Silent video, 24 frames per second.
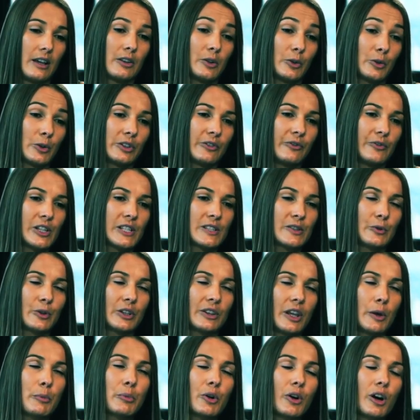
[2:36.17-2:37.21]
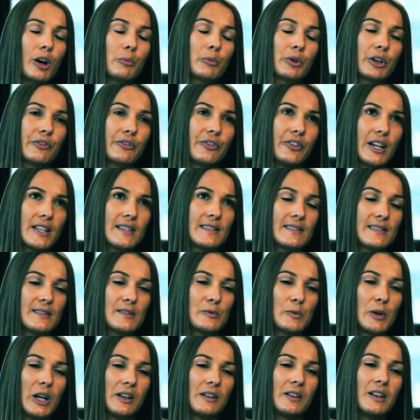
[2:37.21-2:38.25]
you're an investor in their primary funds
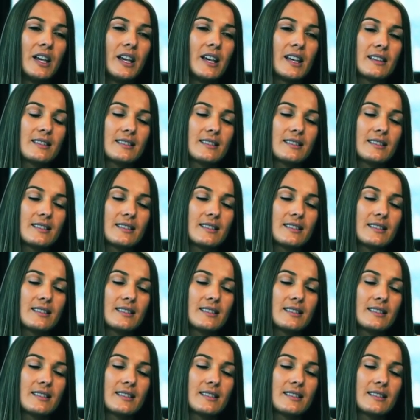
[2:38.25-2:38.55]
as well,